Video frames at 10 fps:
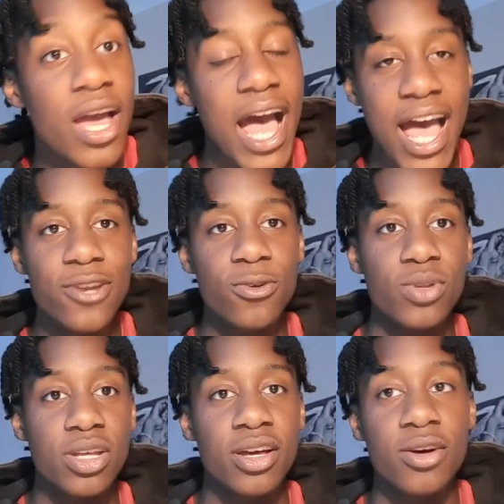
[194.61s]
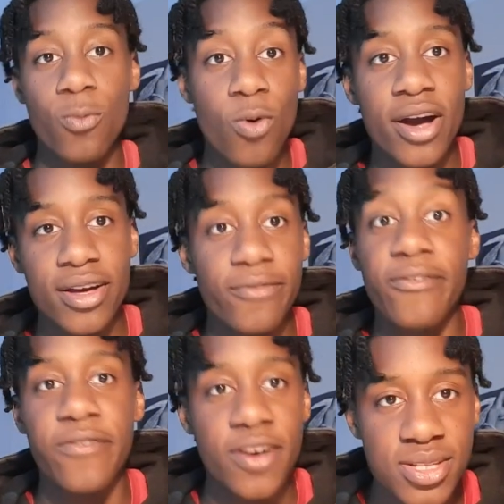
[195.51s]
handle the work
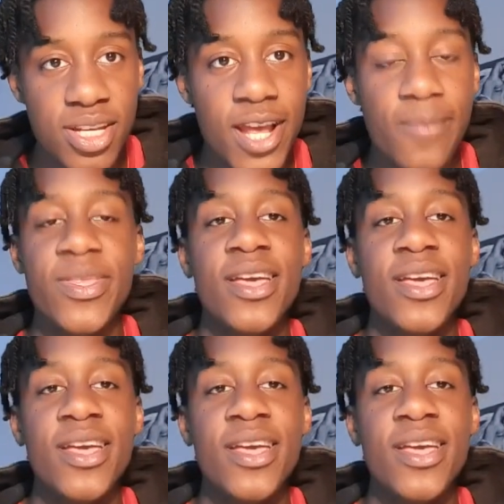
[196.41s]
for first year.